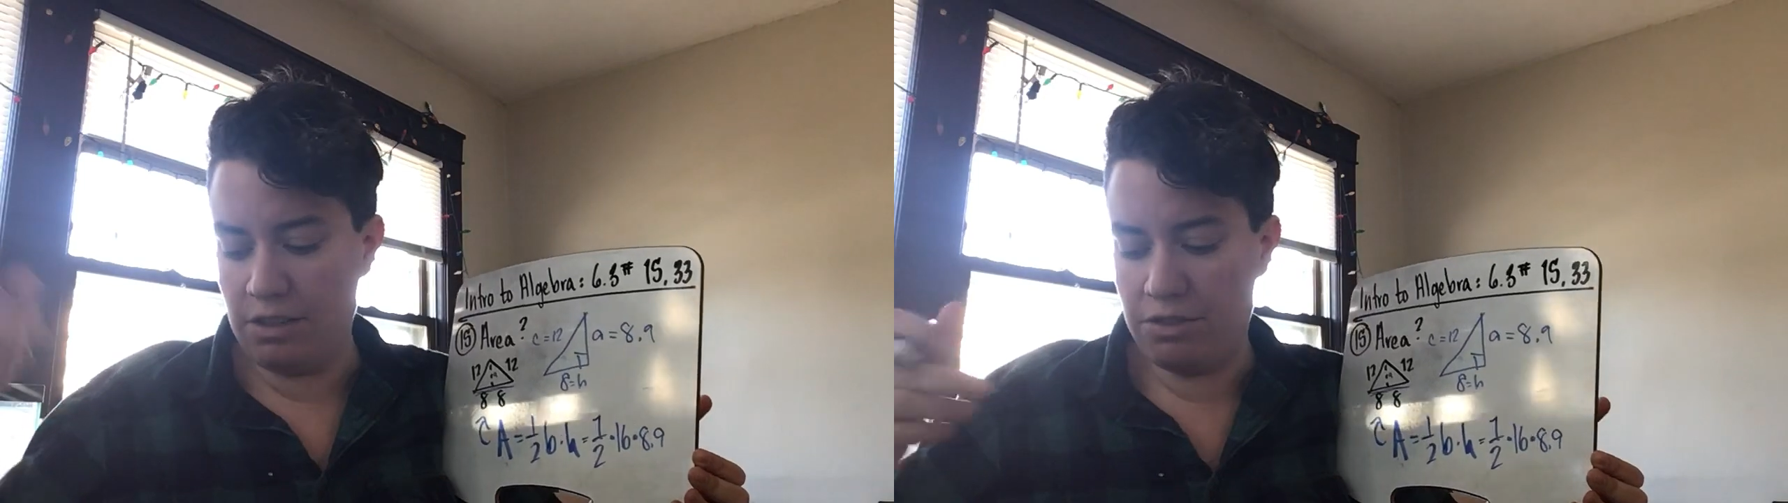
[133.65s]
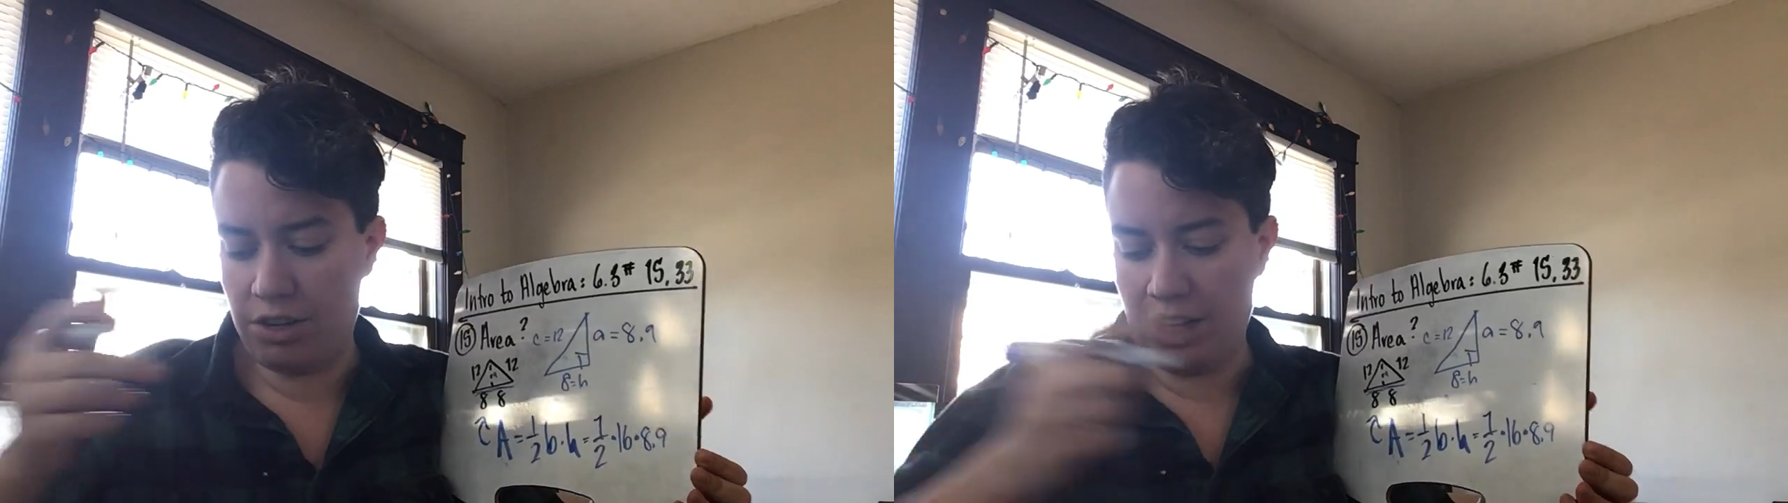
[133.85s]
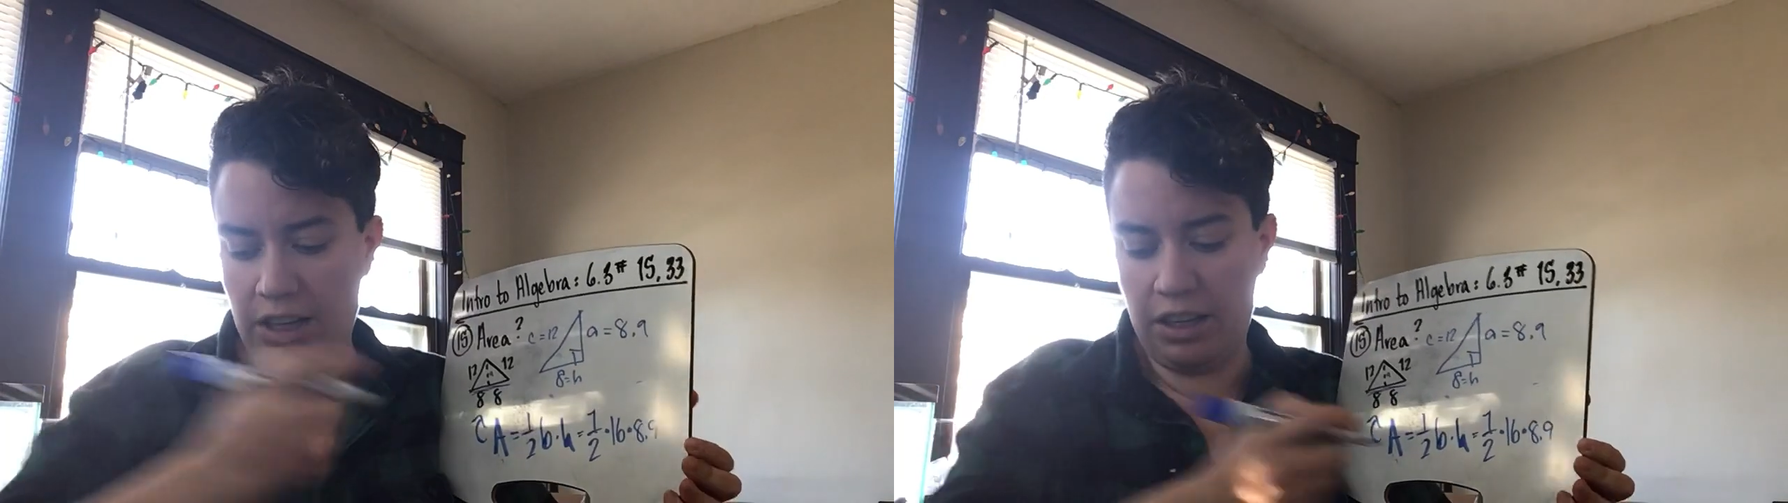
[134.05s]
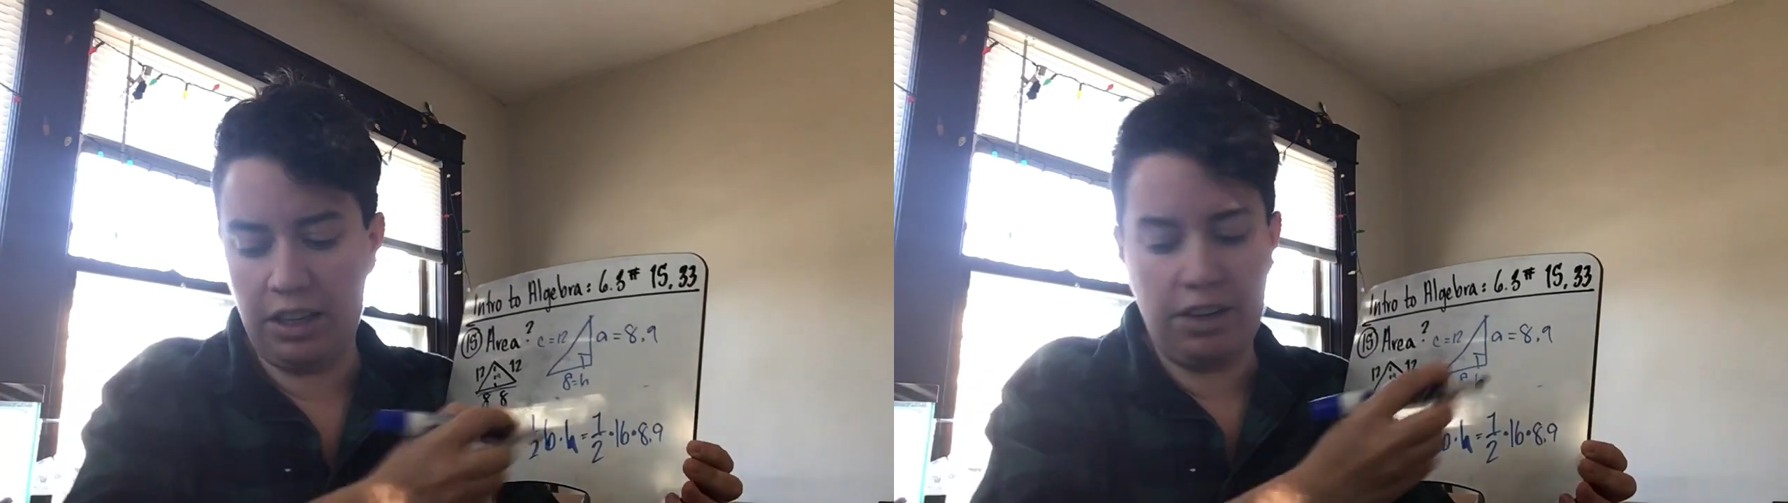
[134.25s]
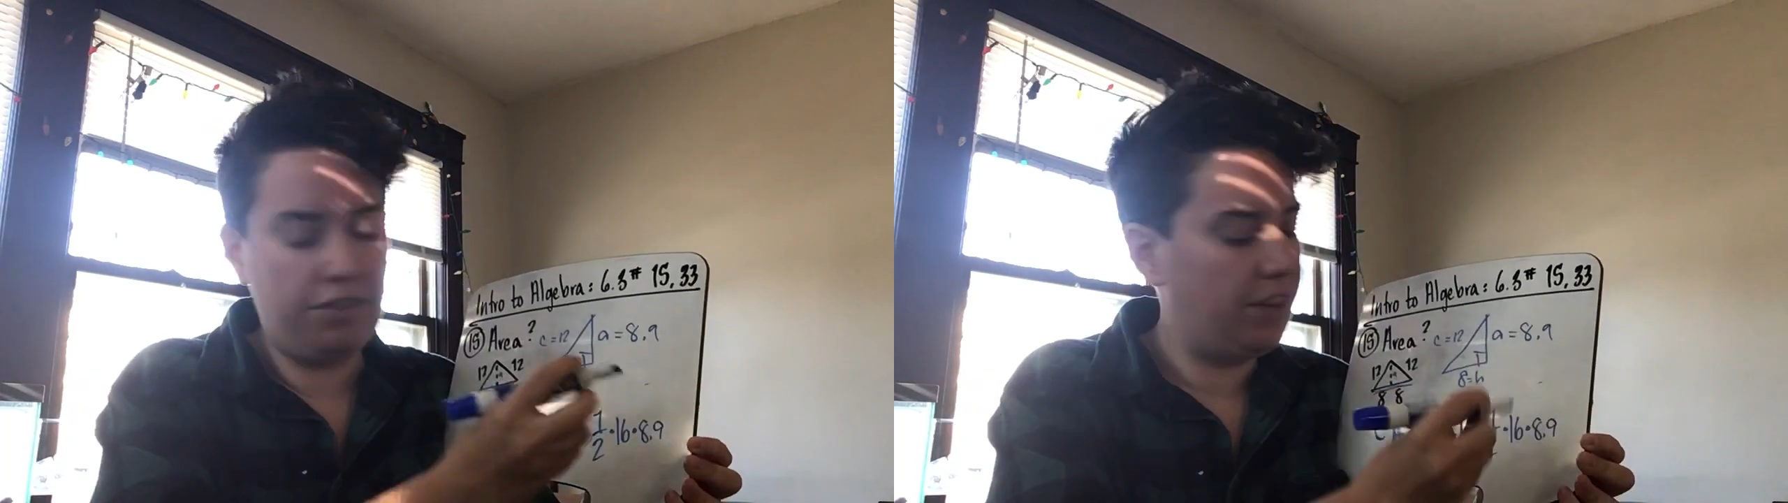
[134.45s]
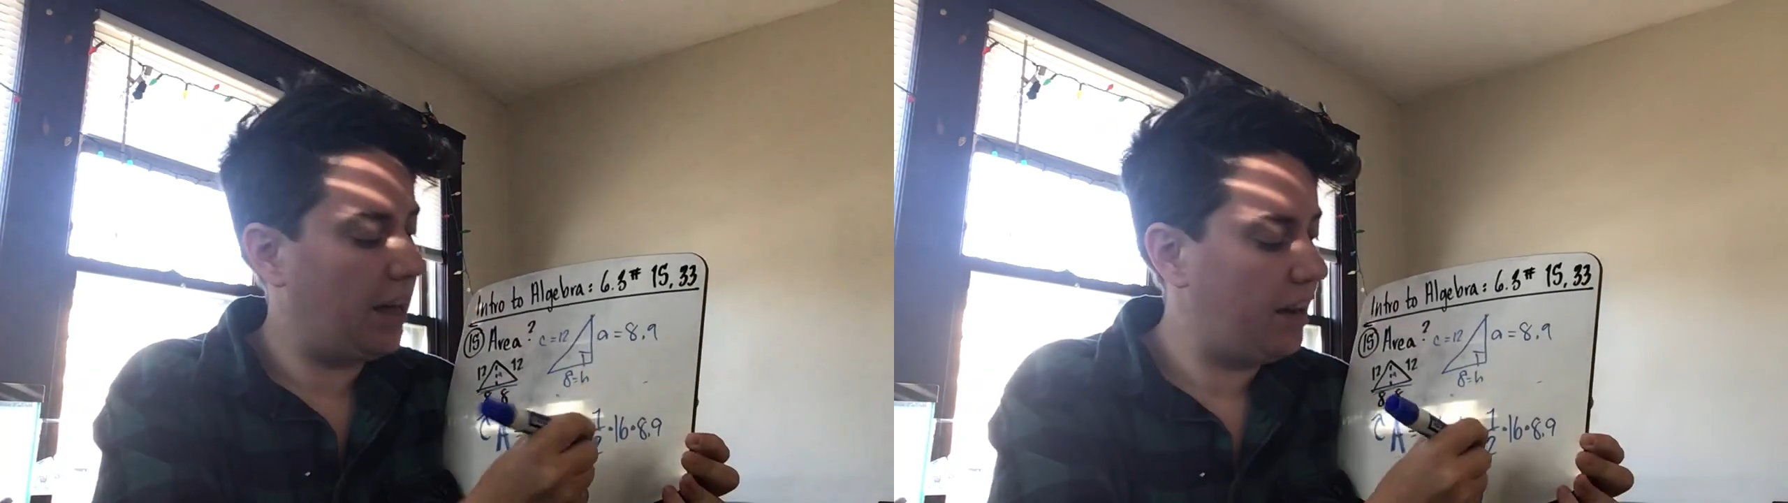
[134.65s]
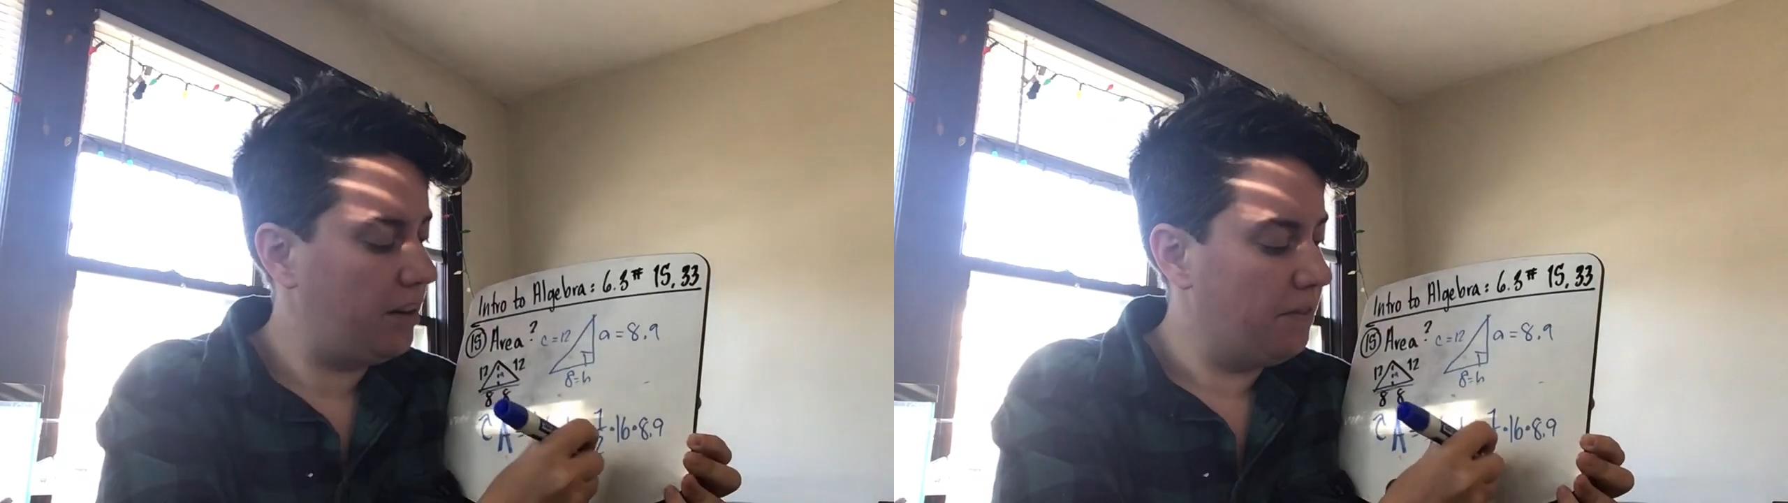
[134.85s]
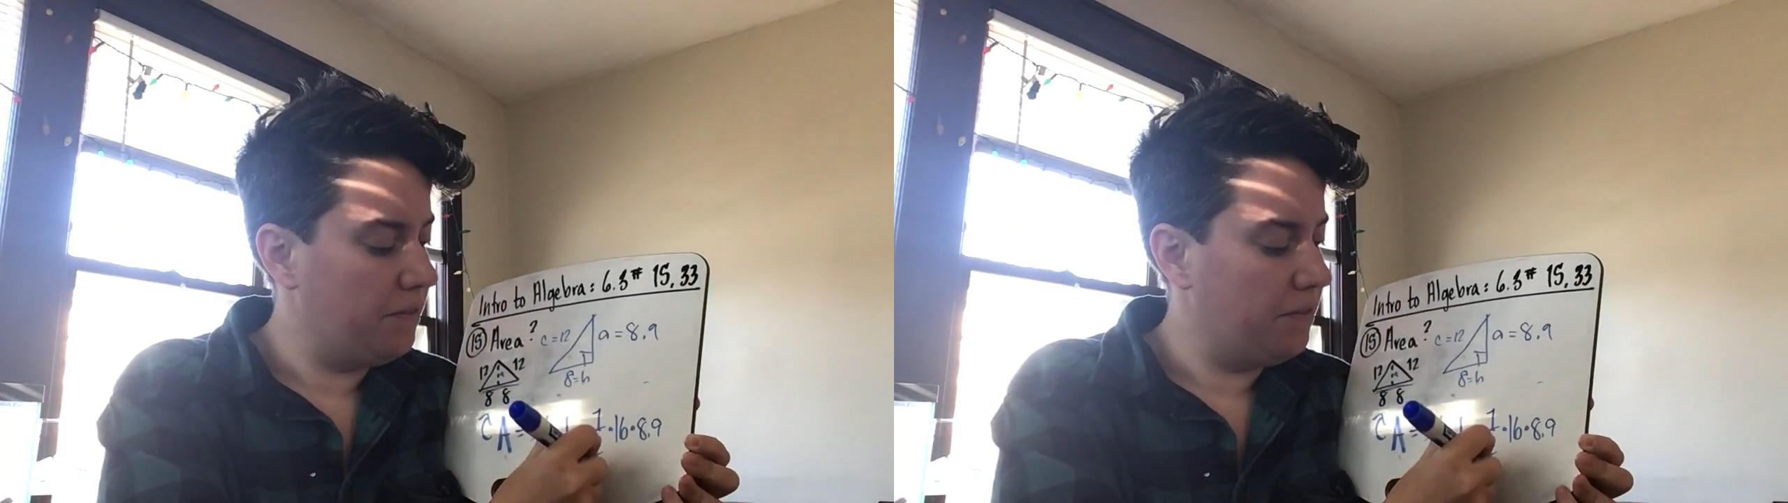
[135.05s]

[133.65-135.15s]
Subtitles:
use your calculator for that.